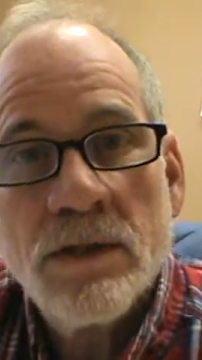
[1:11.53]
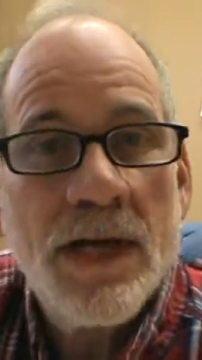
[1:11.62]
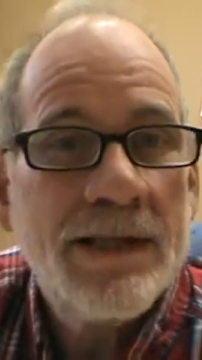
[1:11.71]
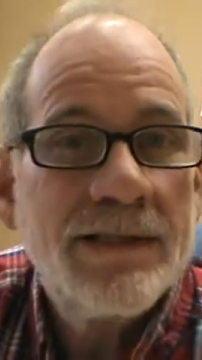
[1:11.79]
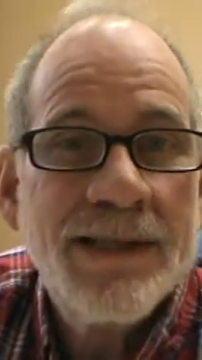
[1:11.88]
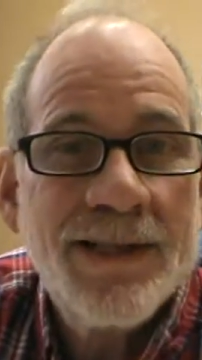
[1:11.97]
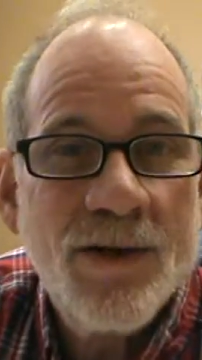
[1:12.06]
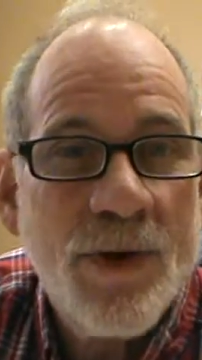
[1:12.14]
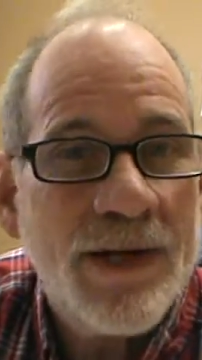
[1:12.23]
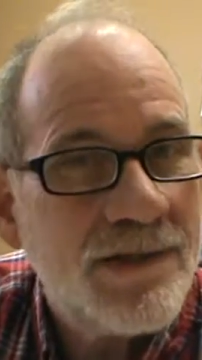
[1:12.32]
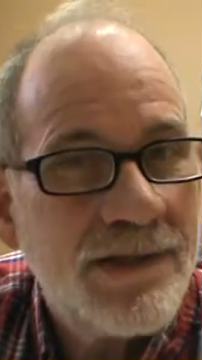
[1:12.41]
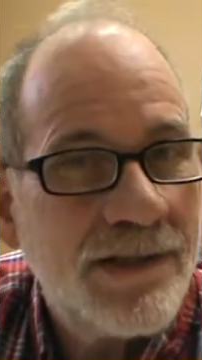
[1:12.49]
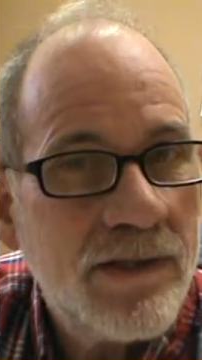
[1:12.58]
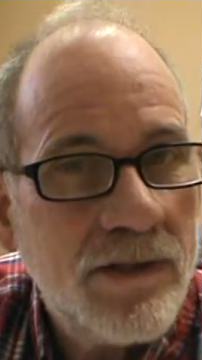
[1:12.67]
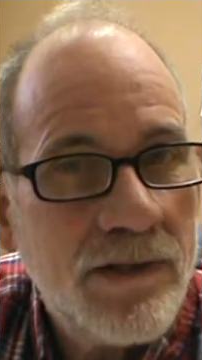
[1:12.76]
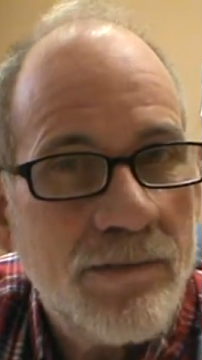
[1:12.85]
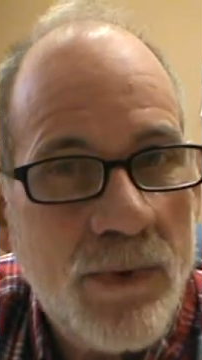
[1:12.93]
I'll ask you a question and
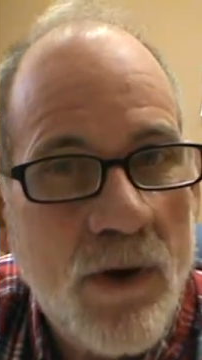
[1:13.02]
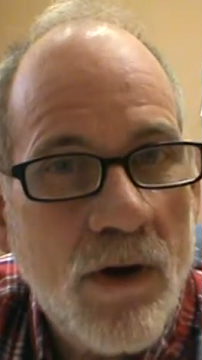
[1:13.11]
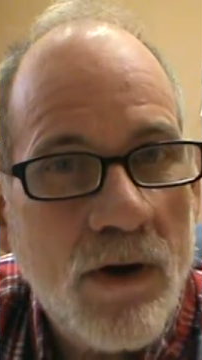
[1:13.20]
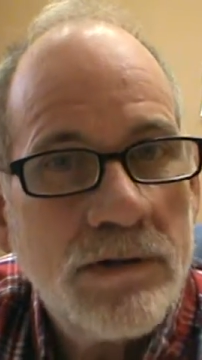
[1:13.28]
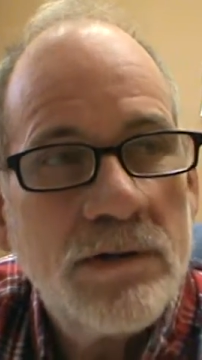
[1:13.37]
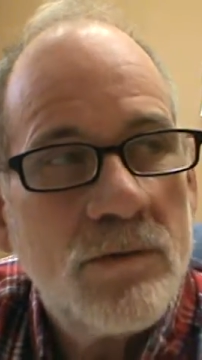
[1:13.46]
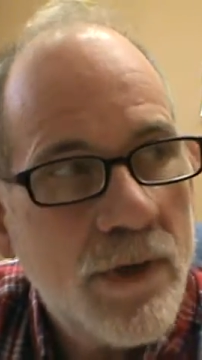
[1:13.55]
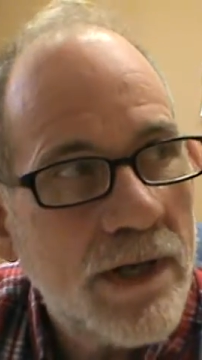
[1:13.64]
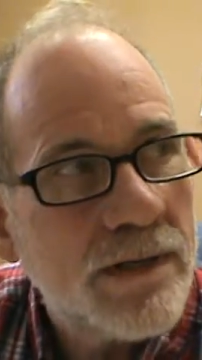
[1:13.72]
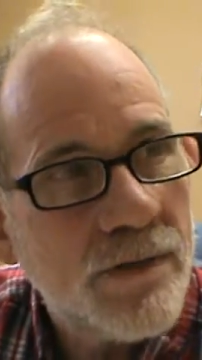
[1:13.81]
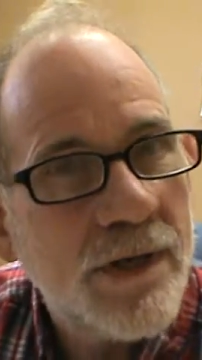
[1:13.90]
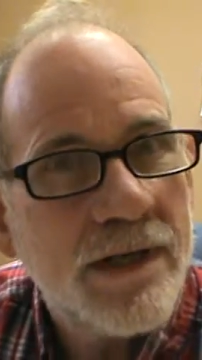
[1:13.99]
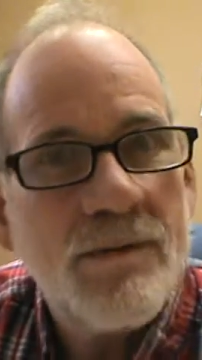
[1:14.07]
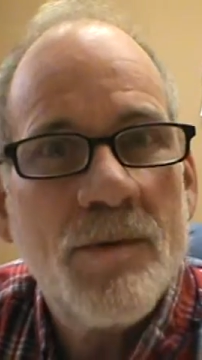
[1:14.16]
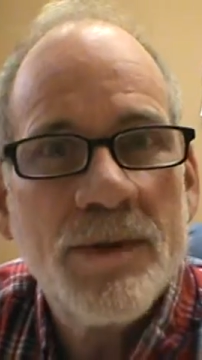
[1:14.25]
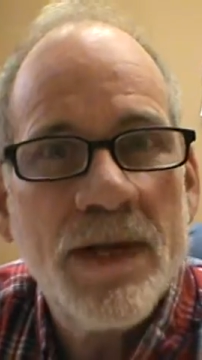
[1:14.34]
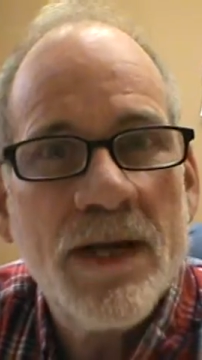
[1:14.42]
you can pause and wait, try to come
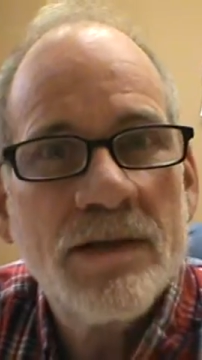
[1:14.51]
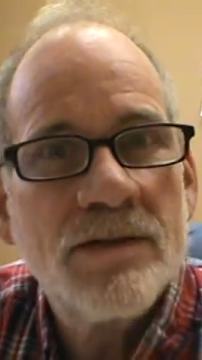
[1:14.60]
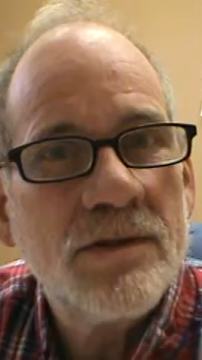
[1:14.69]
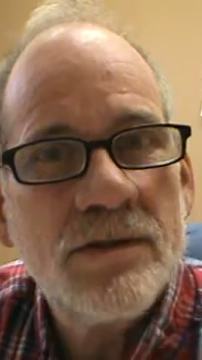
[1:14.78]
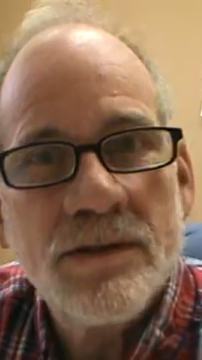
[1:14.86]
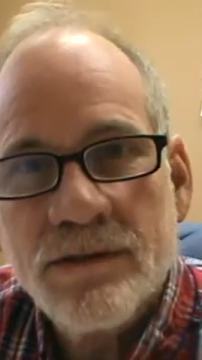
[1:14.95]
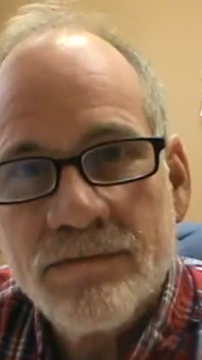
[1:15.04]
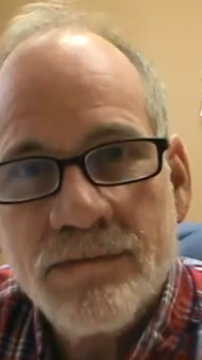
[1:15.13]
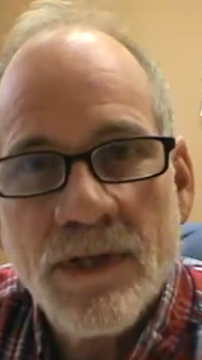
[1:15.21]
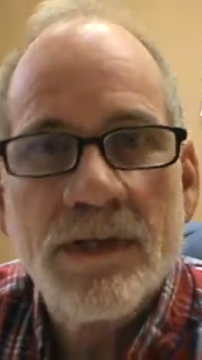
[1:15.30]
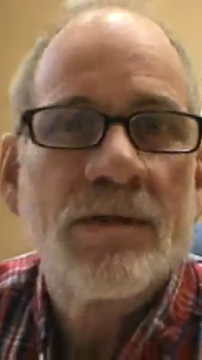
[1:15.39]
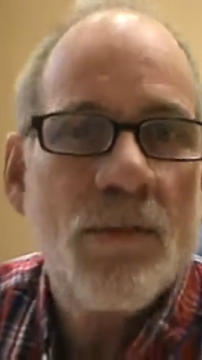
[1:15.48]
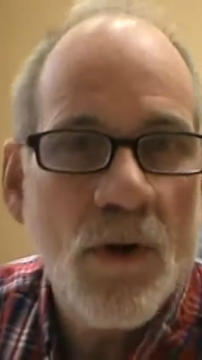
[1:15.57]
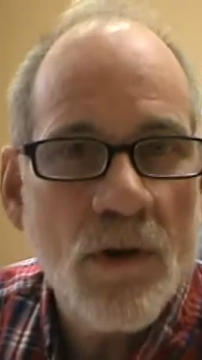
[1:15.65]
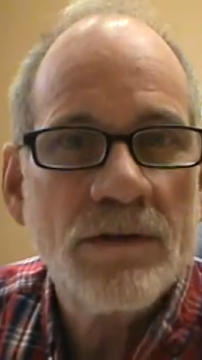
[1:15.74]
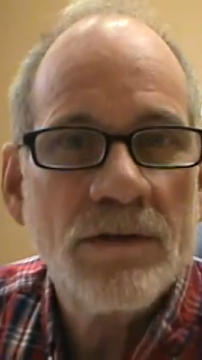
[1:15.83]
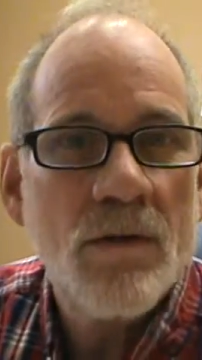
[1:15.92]
up with the answer, and let the
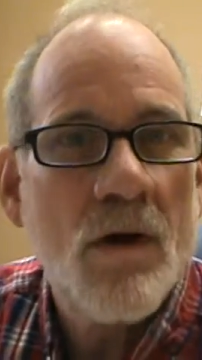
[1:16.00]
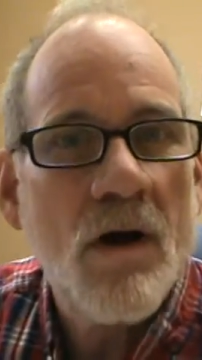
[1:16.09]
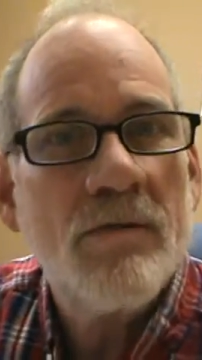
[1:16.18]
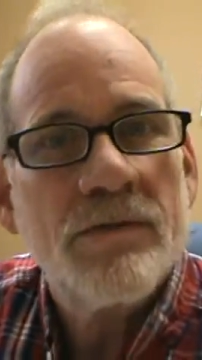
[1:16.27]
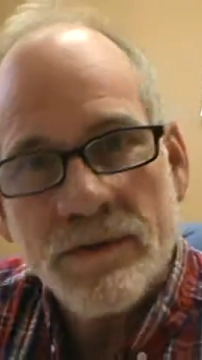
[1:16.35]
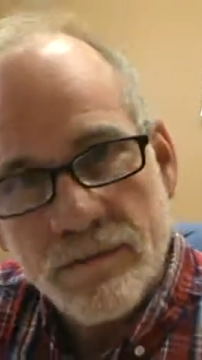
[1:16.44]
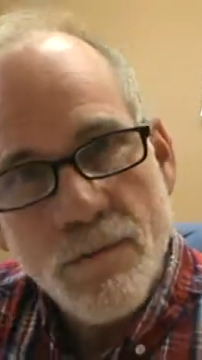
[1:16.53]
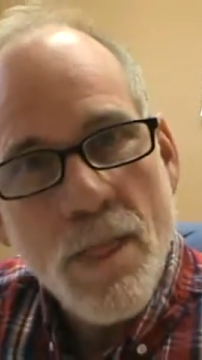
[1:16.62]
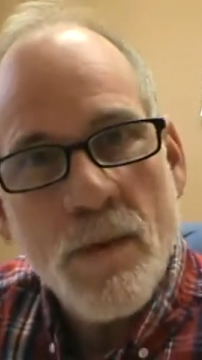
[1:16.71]
pause go off, and